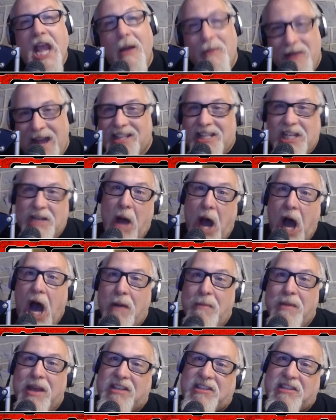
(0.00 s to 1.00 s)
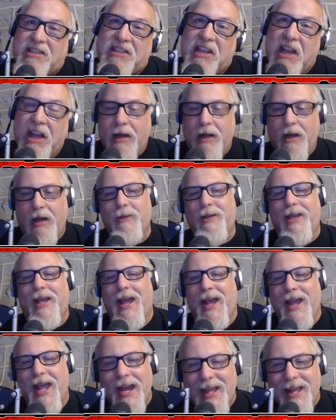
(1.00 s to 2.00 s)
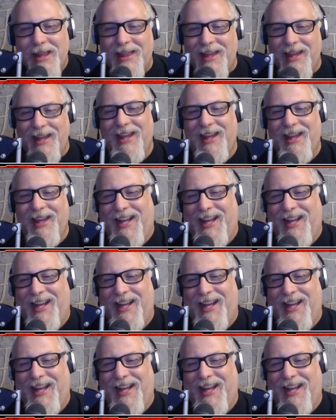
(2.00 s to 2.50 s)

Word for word: we had some hummus. Okay. Right.